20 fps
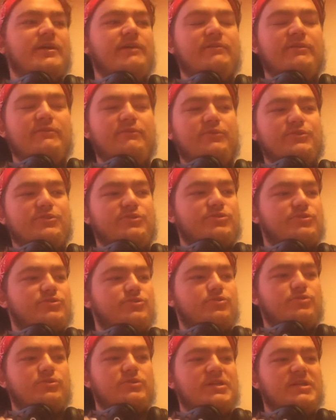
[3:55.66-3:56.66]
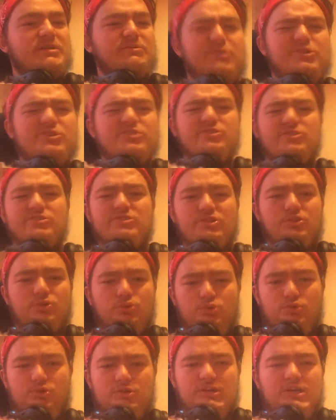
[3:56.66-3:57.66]
And then we'll just talk. And we just got to
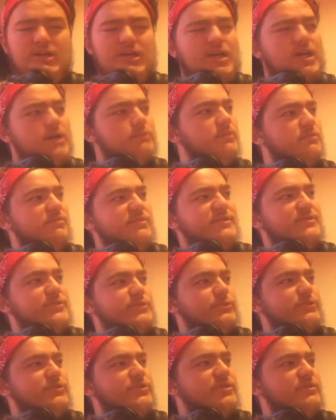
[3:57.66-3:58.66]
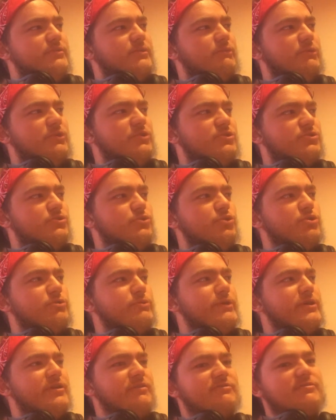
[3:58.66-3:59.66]
talk. I remember there was one time when we just talked
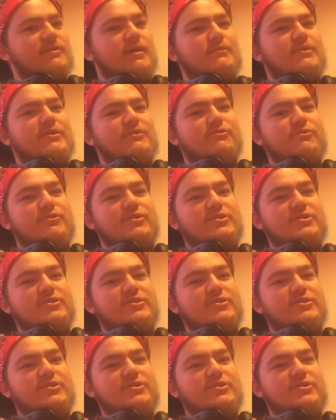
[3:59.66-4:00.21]
about our family for